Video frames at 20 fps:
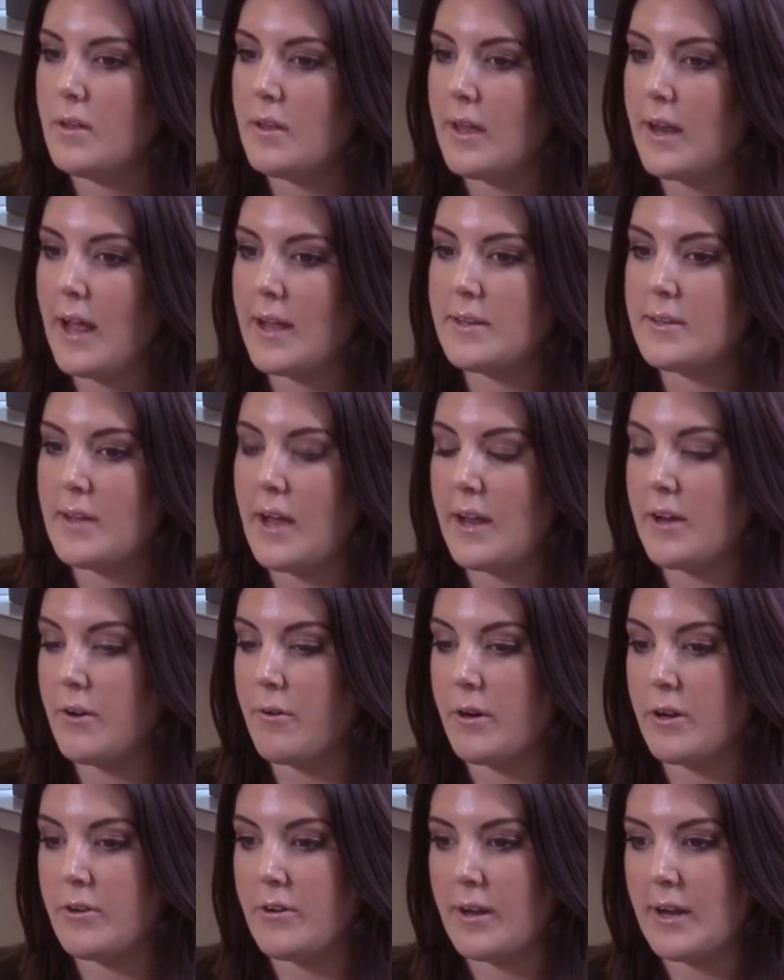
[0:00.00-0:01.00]
and I, I
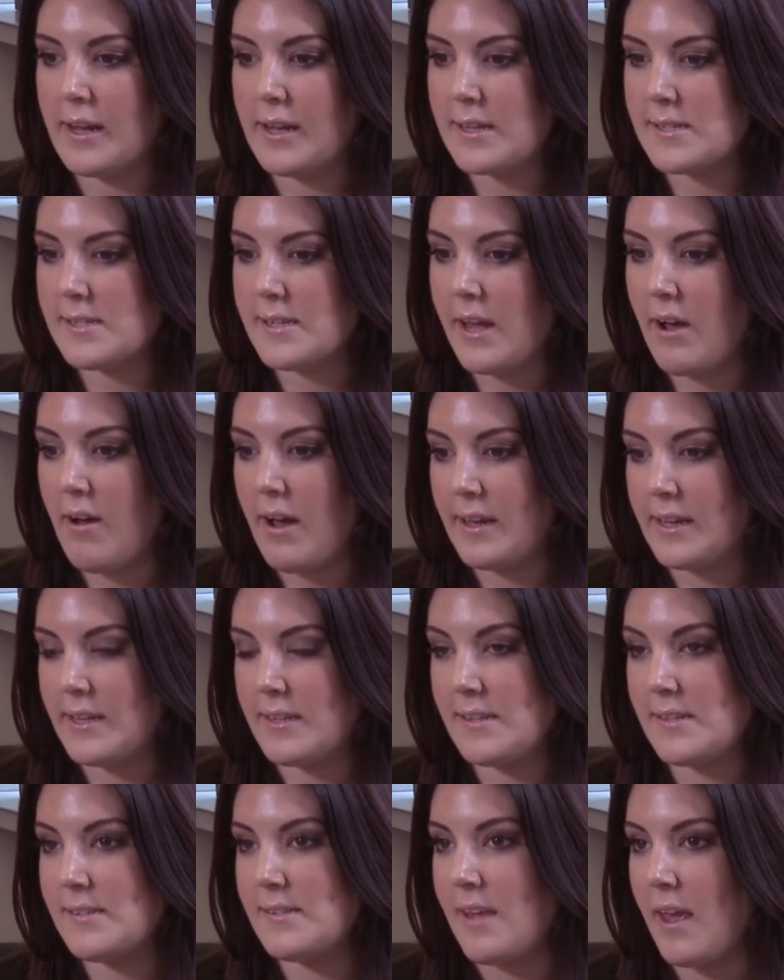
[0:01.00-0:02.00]
don't regret it because now I
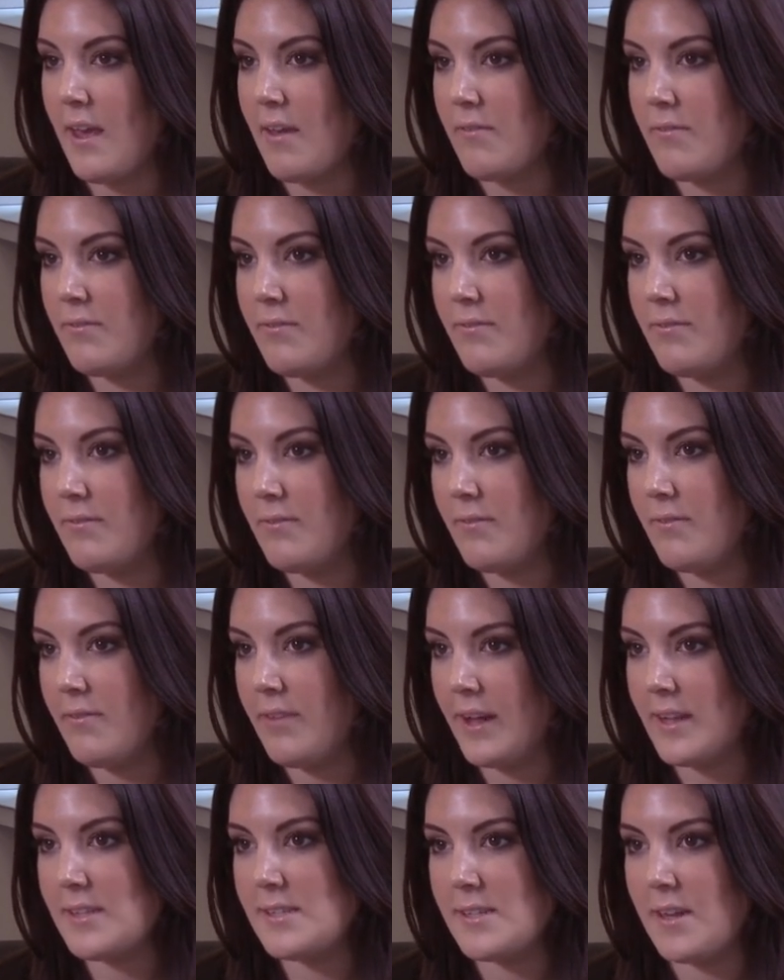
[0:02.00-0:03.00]
get to save
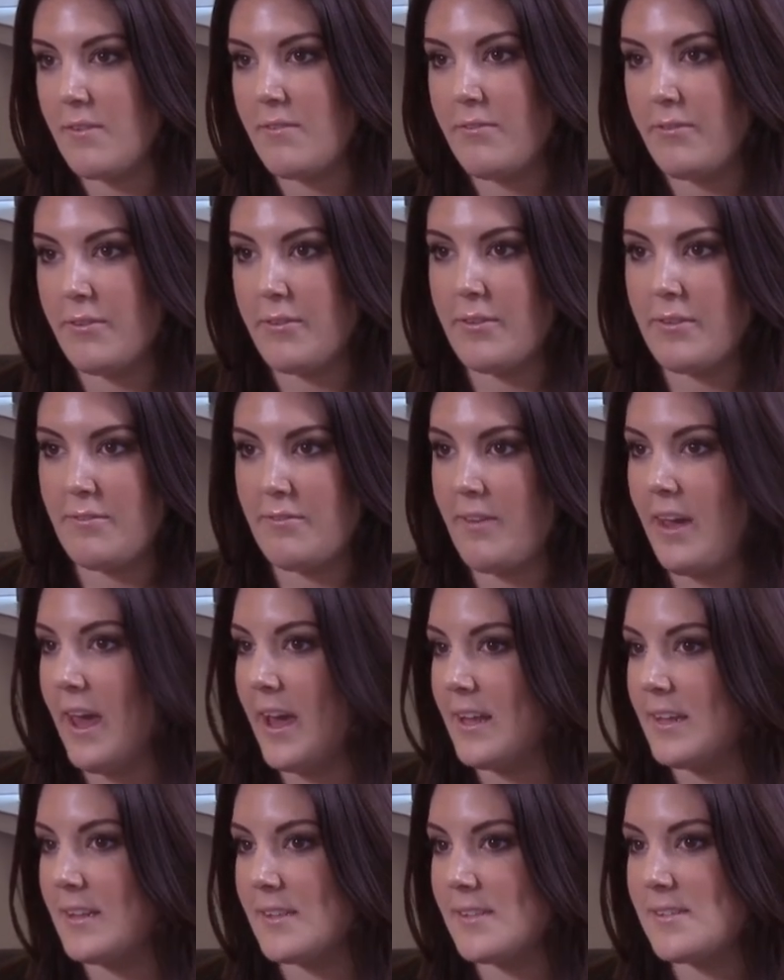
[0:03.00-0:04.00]
that stuff for the
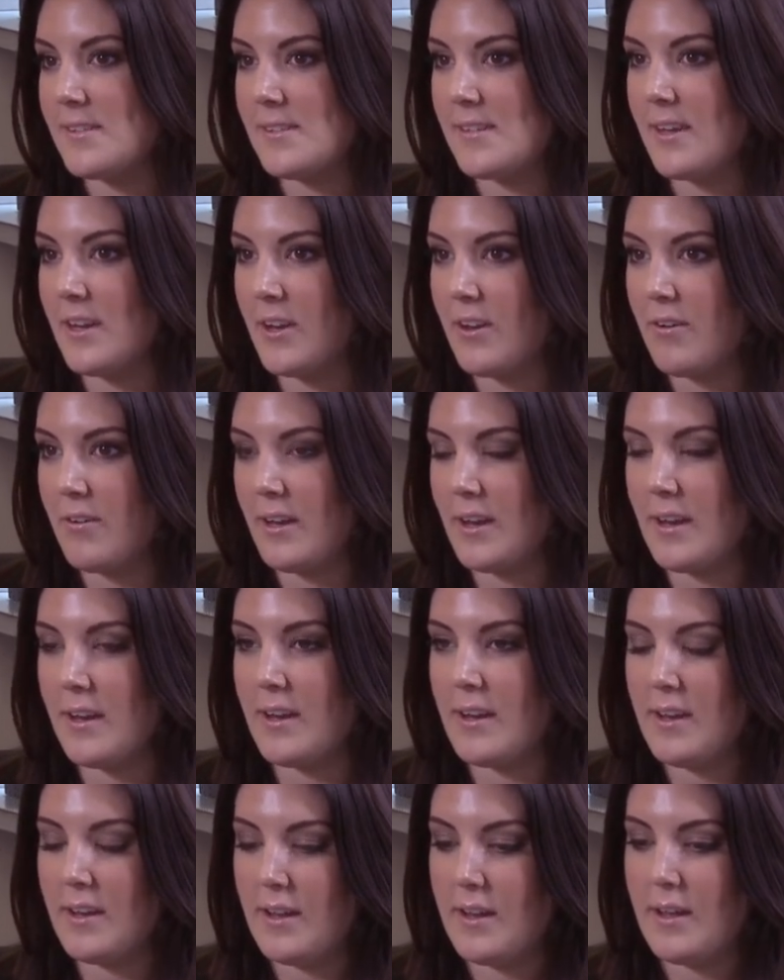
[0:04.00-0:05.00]
fans, you know,
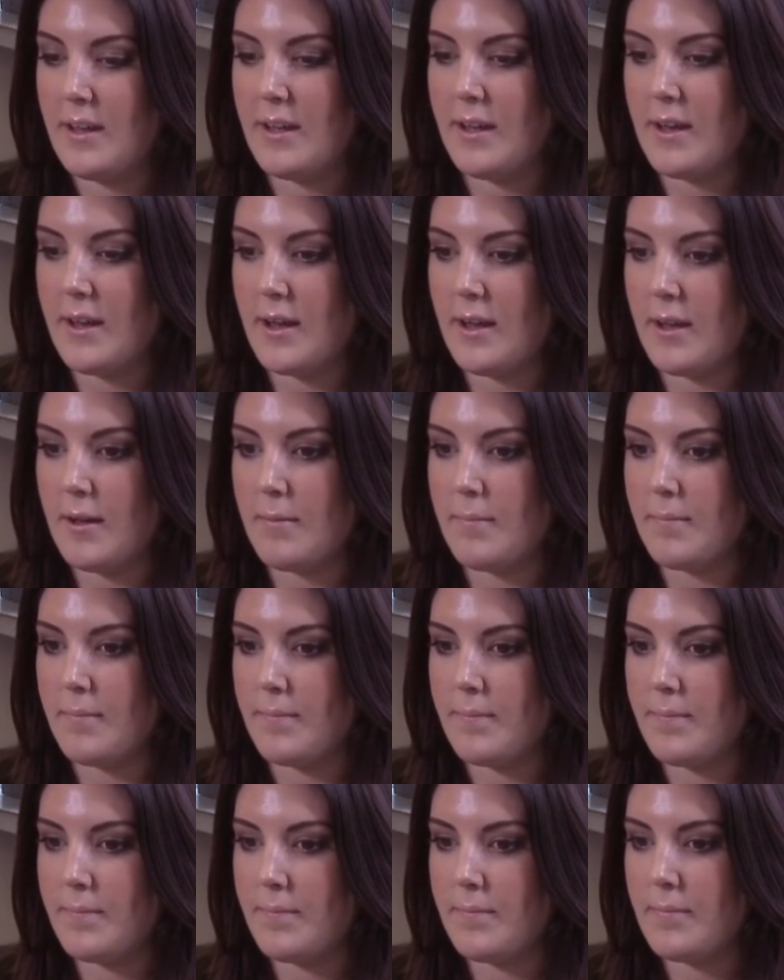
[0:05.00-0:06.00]
and
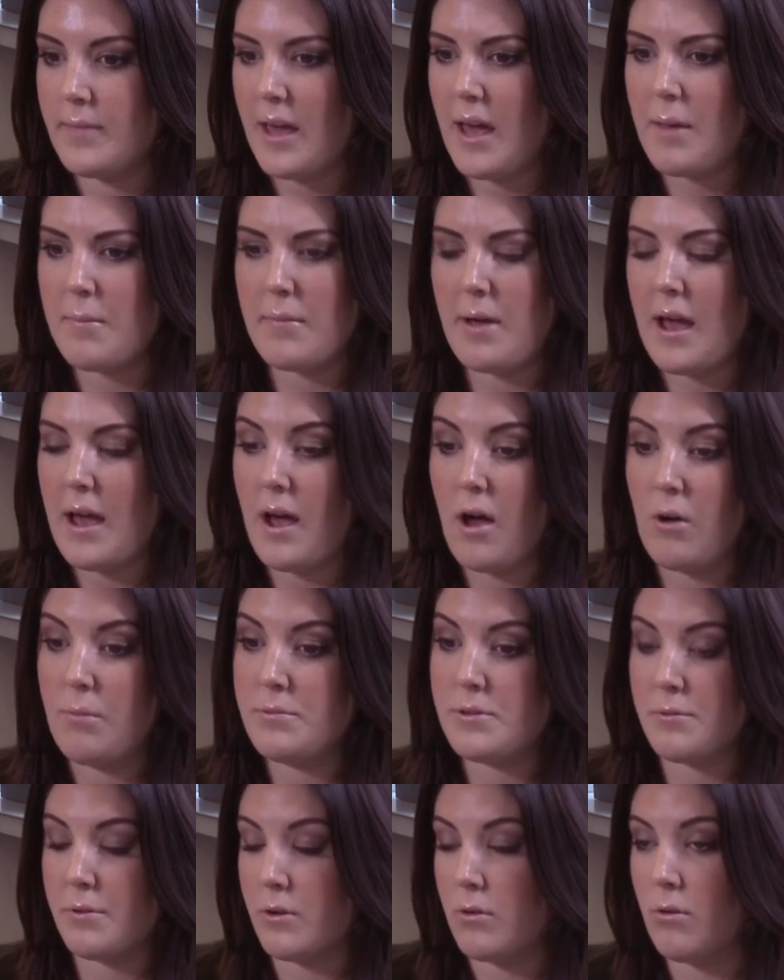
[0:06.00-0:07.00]
um, yeah, I
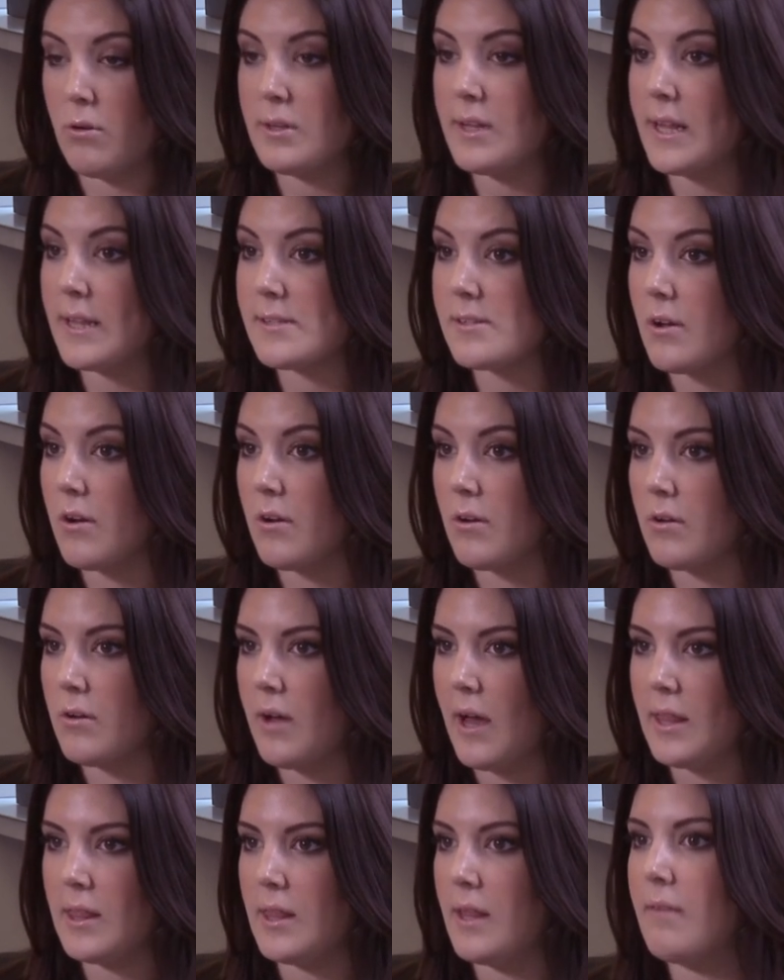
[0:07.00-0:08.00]
hope to record that song.
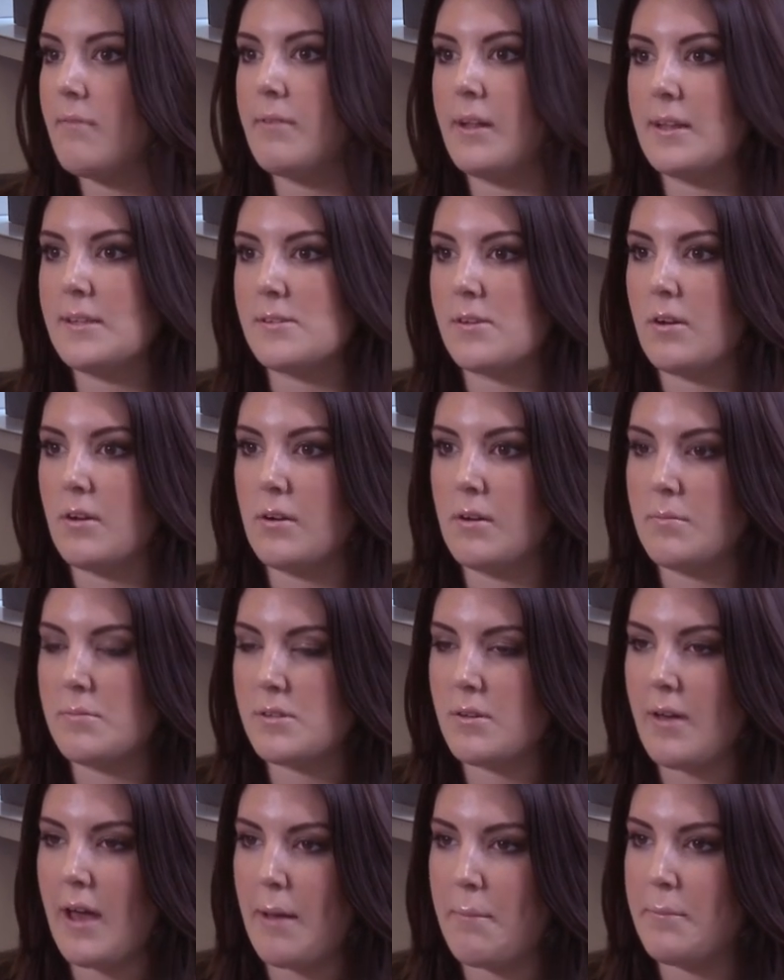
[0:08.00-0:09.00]
I love that song. I'm
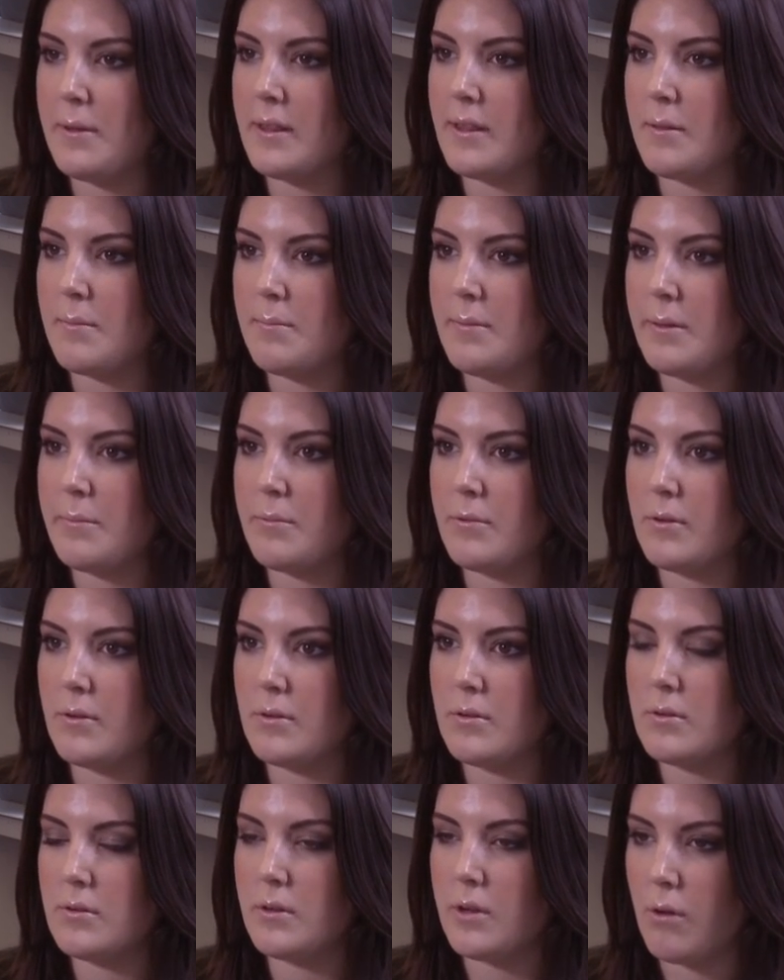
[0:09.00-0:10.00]
so happy that
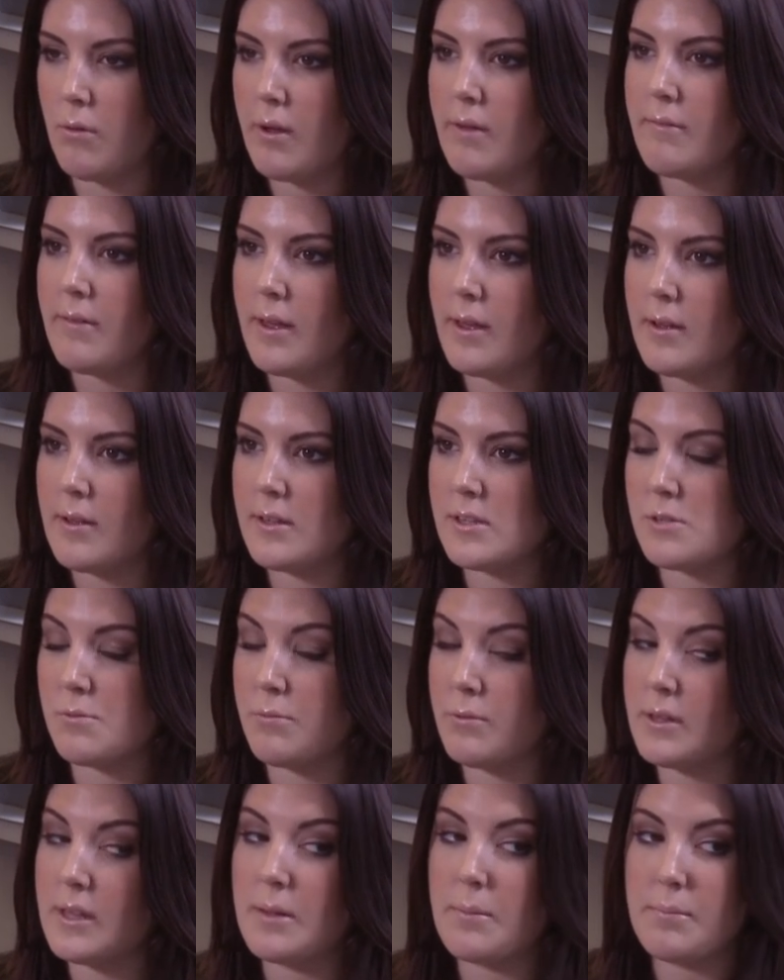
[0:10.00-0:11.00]
people know of it. It's
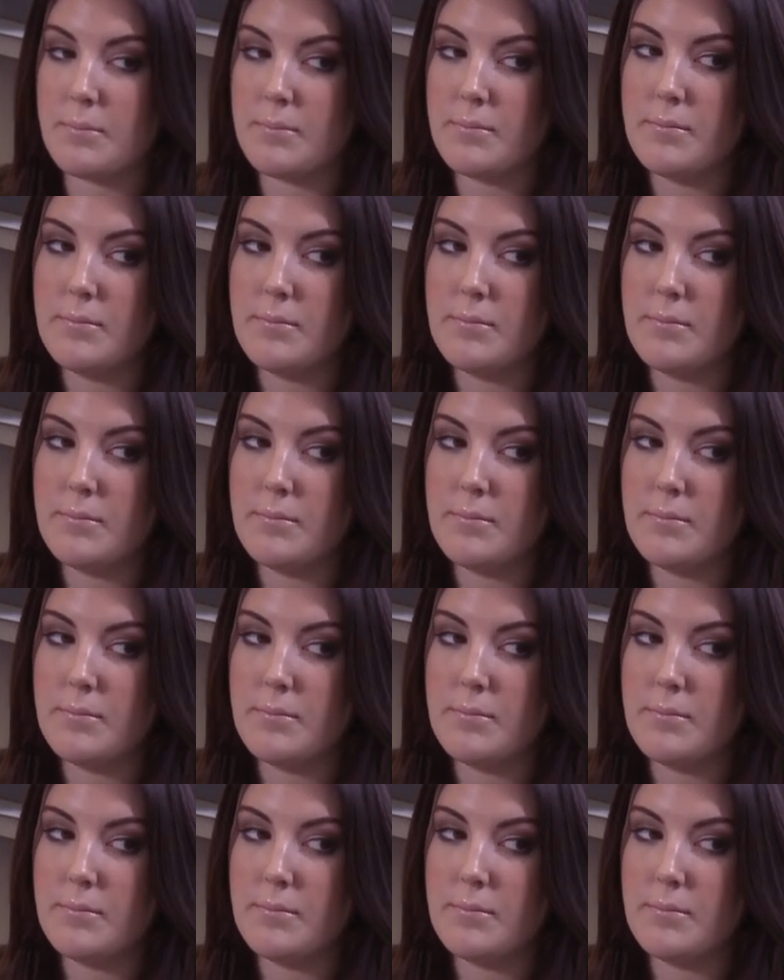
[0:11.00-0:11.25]
really